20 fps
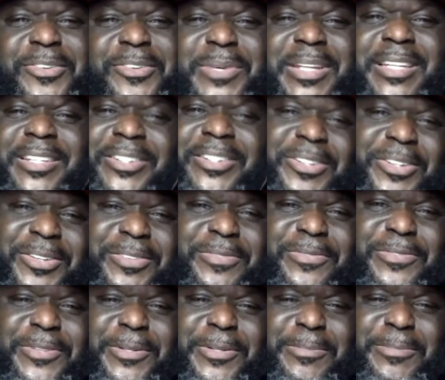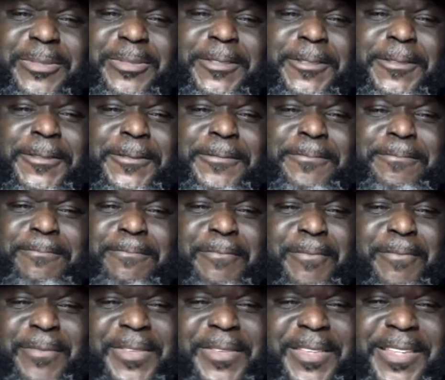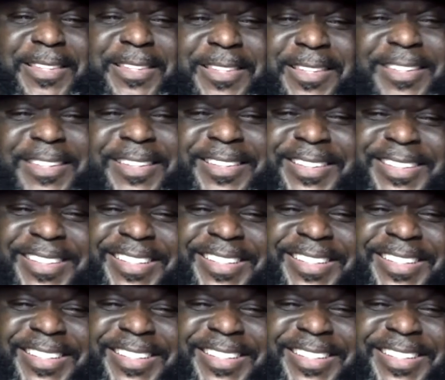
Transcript: You That's know, we learn from though. that is hilarious.